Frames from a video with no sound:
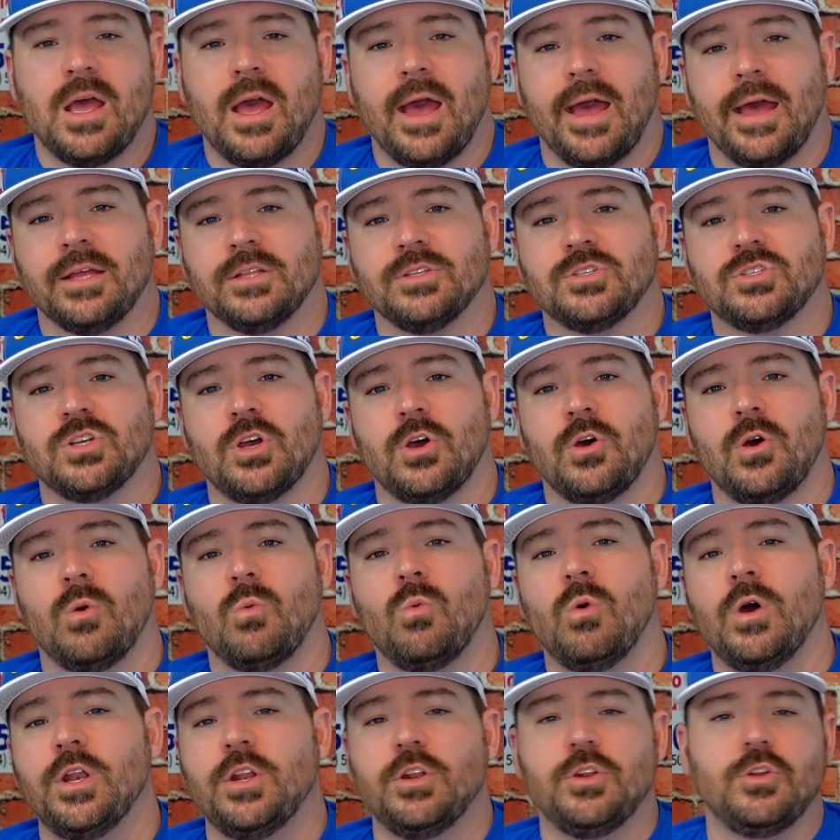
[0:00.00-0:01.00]
And so I
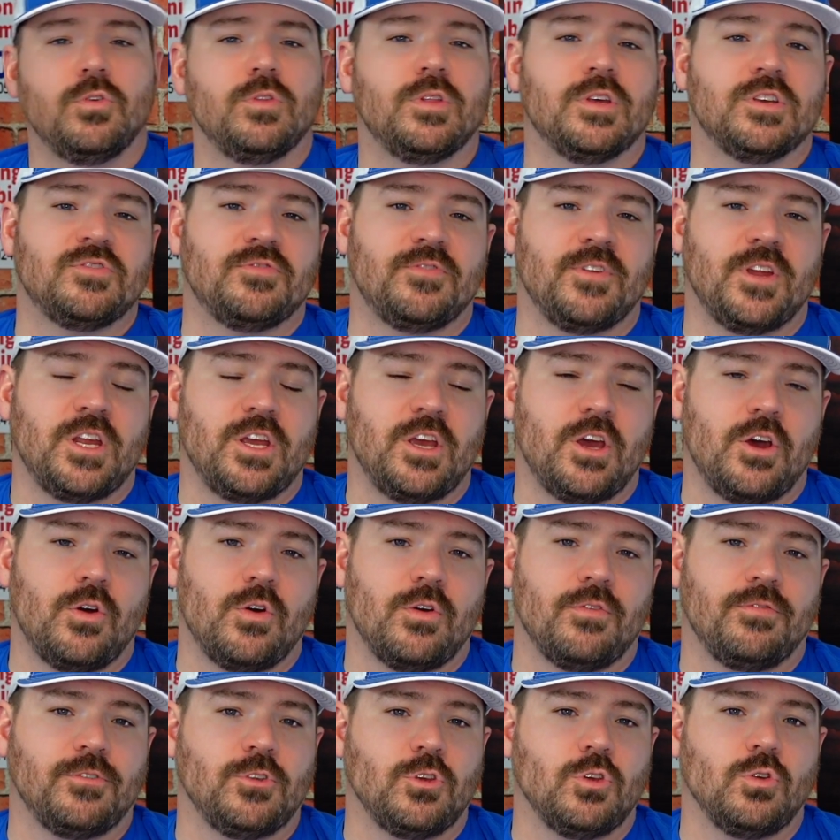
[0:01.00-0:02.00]
want to do this video
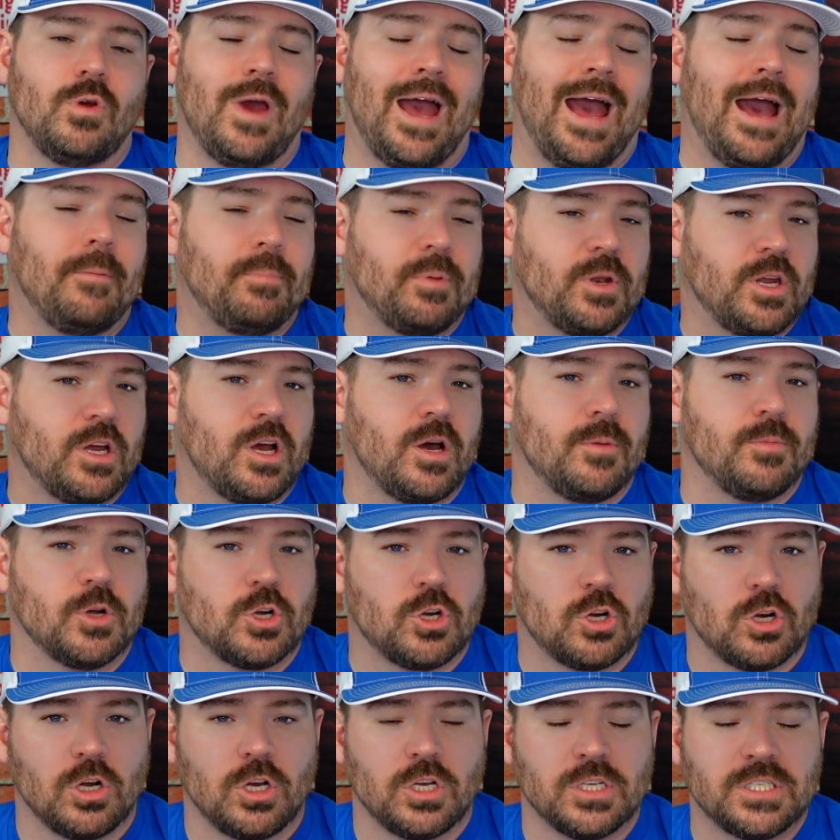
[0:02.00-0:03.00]
if you happen to come
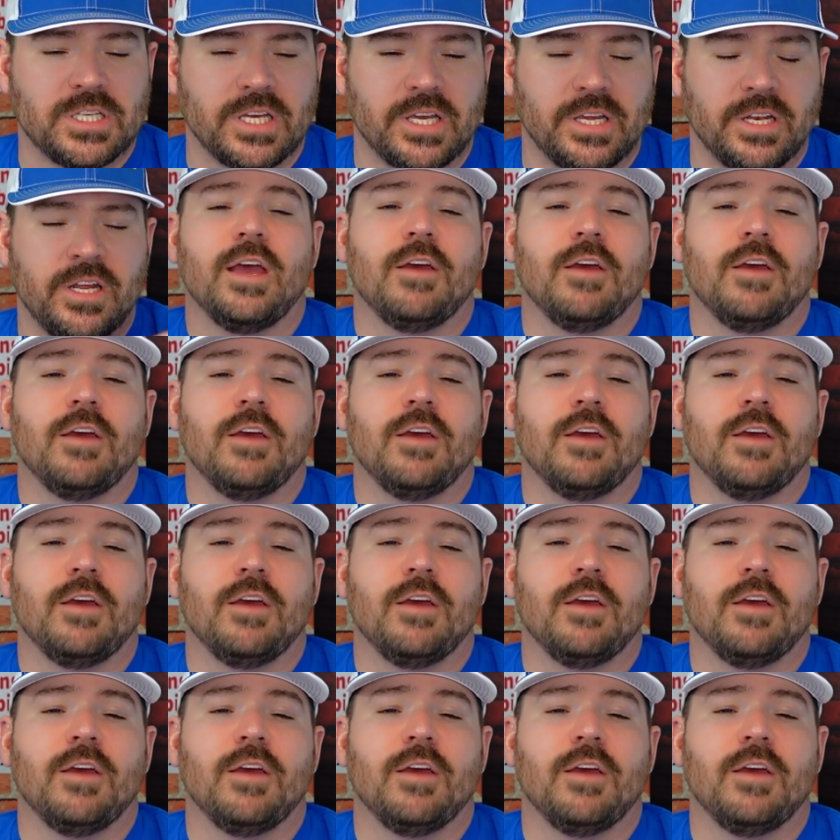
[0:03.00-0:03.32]
across it,